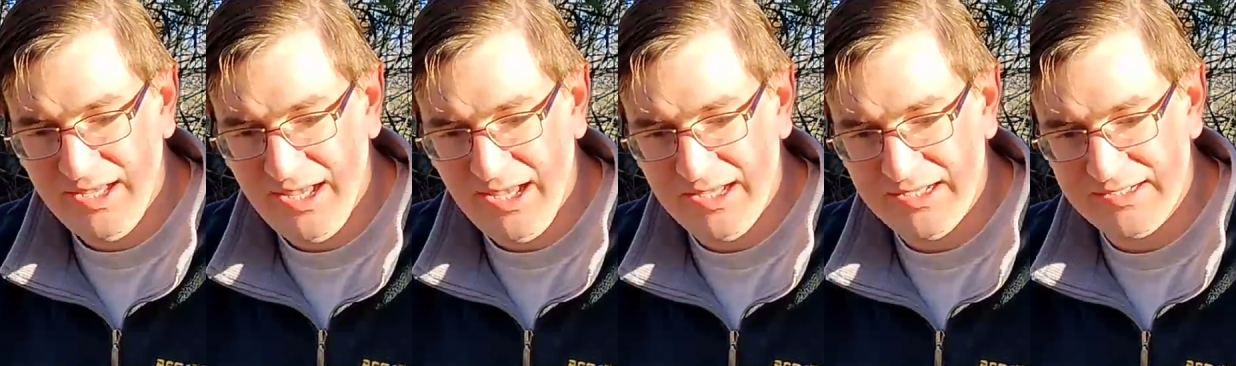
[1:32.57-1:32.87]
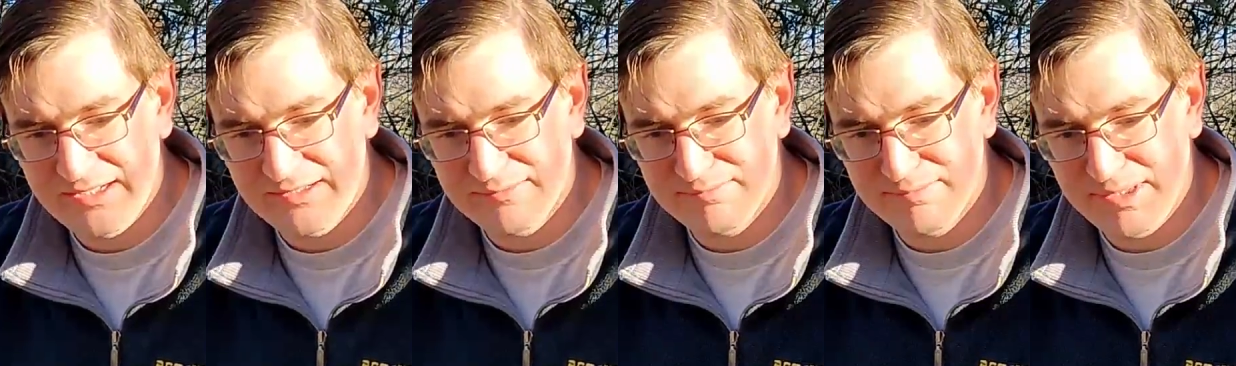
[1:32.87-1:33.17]

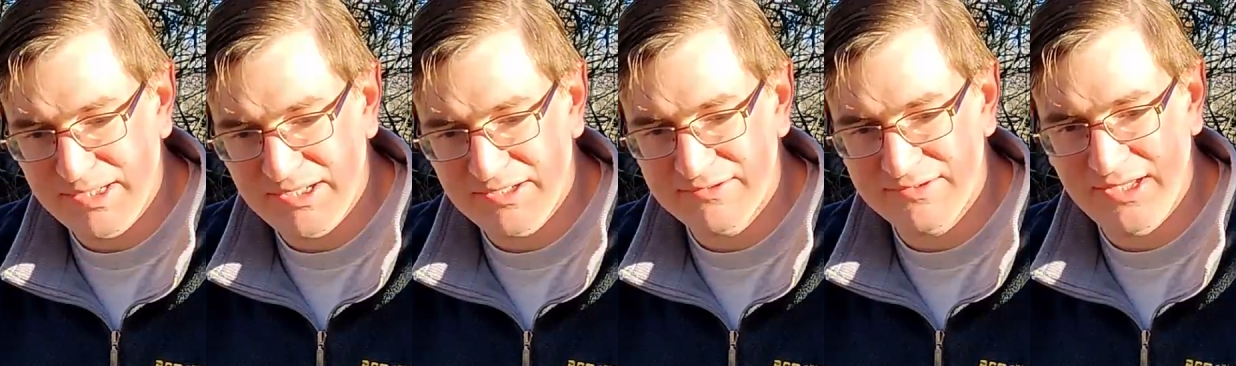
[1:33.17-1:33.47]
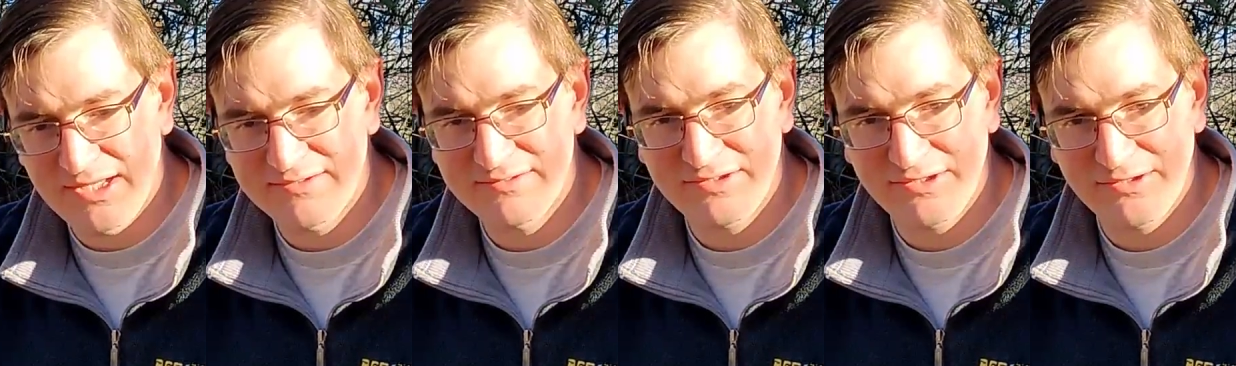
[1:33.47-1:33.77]
and because
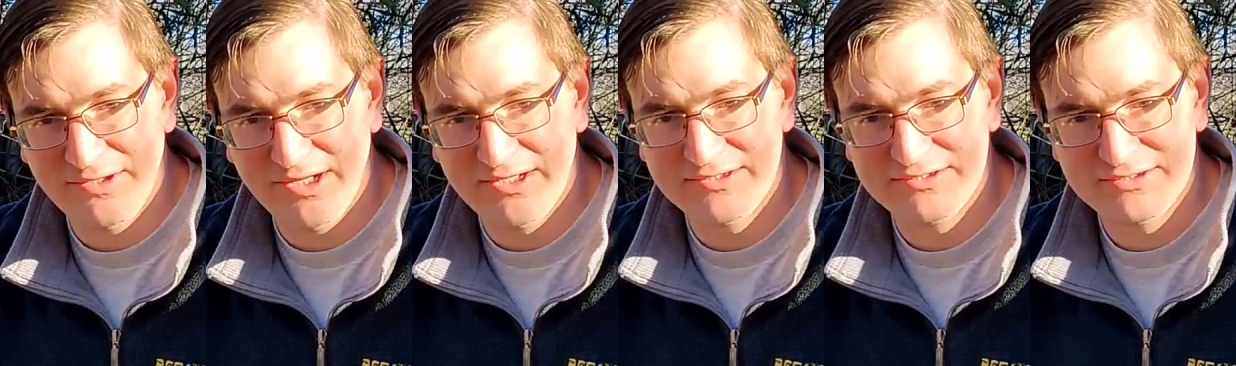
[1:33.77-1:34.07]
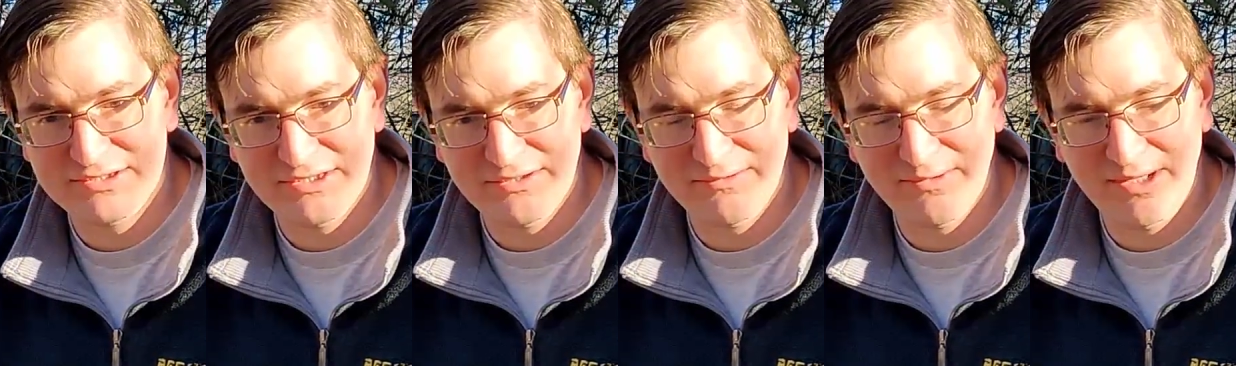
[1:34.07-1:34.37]
that's their next
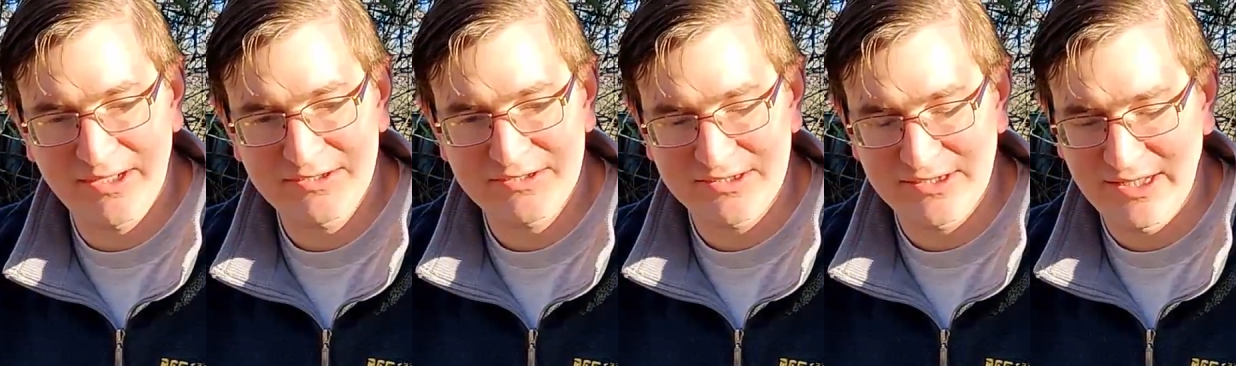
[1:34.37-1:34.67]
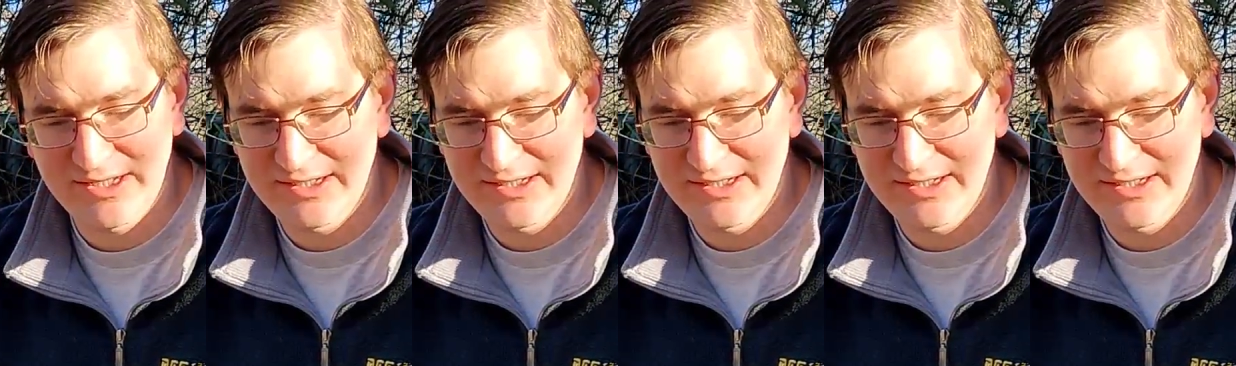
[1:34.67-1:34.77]
generation.